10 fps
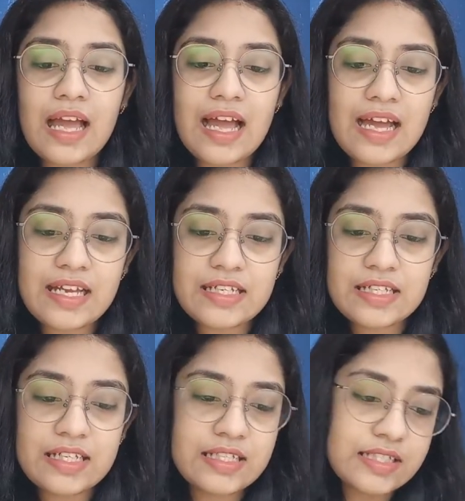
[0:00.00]

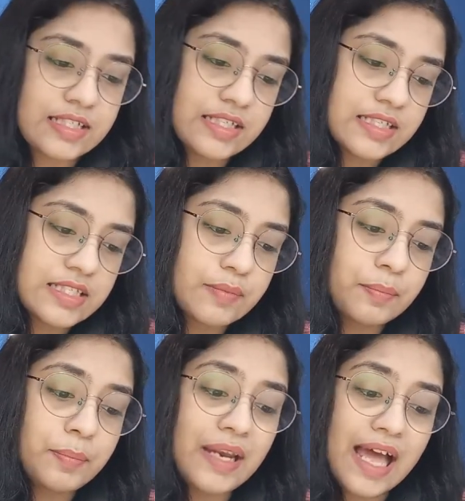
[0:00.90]
and it is
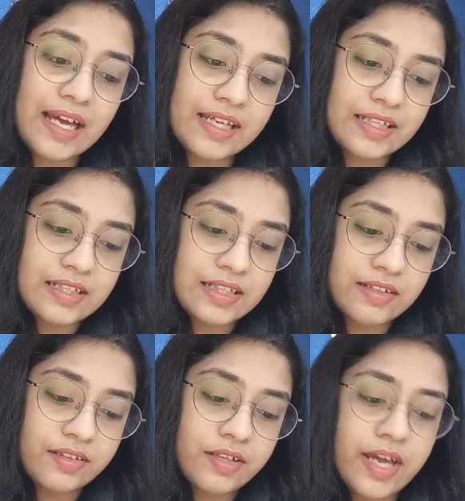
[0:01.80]
black in
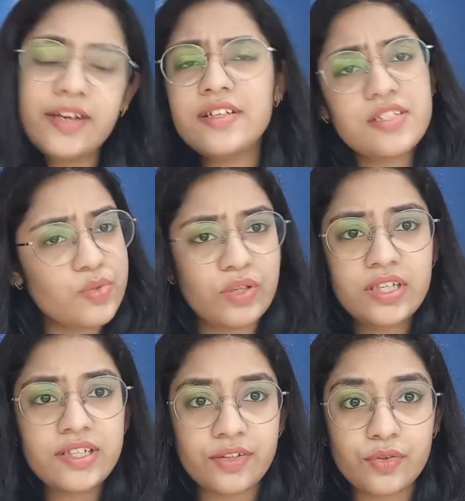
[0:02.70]
color, and it is
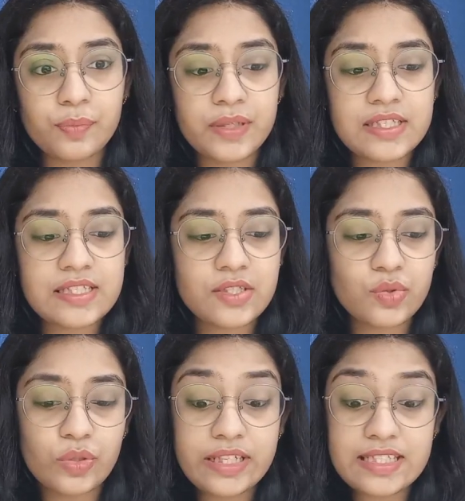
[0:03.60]
only ten rupees.
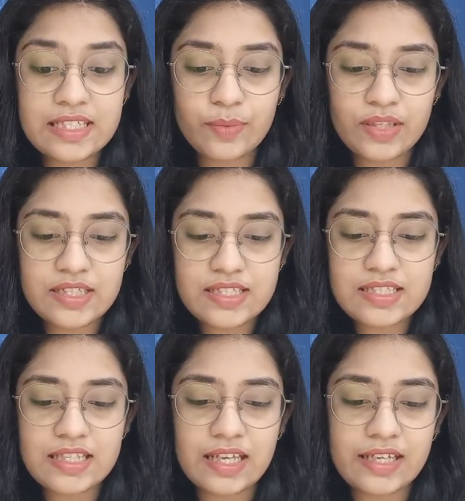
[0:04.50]
So let's see what this
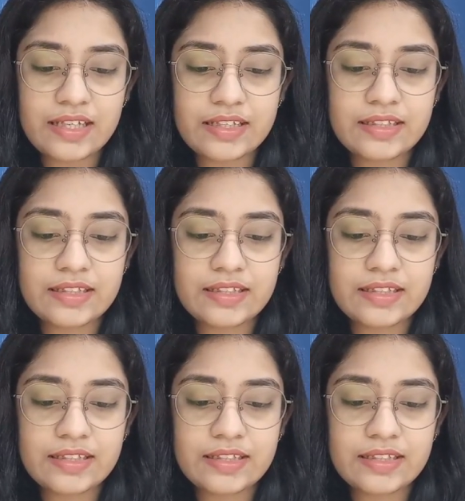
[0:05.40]
is like.